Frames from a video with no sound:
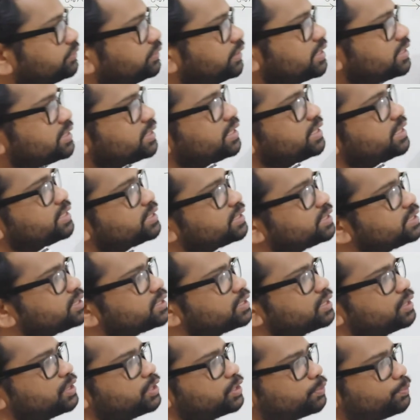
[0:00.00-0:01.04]
of these
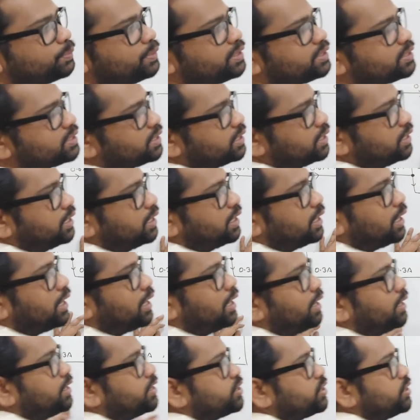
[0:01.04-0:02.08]
reasons, means
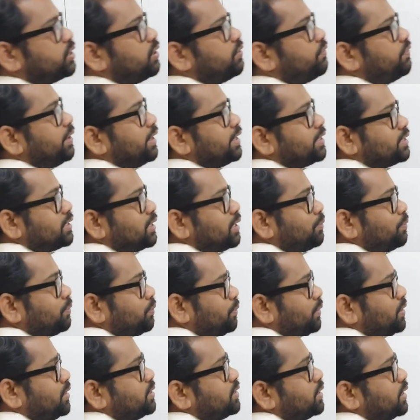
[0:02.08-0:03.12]
connection of
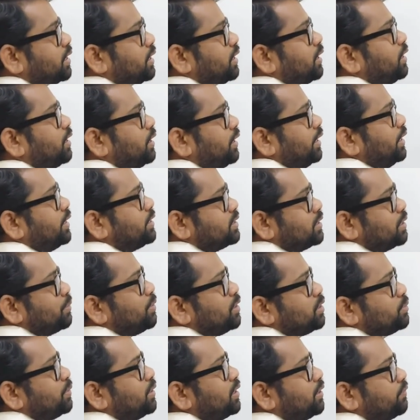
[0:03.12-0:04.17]

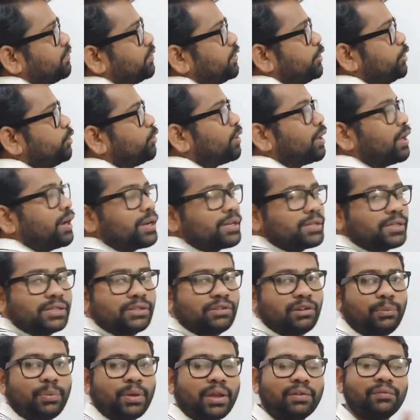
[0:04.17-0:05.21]
establishment of new connections
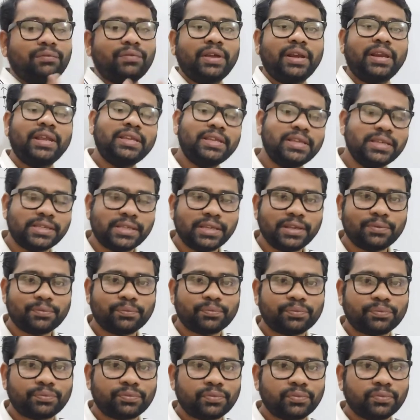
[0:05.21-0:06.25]
will become very
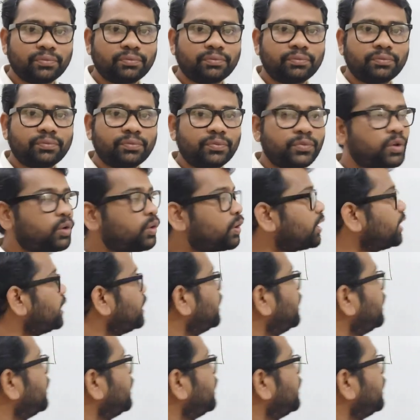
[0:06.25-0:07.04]
easy. Okay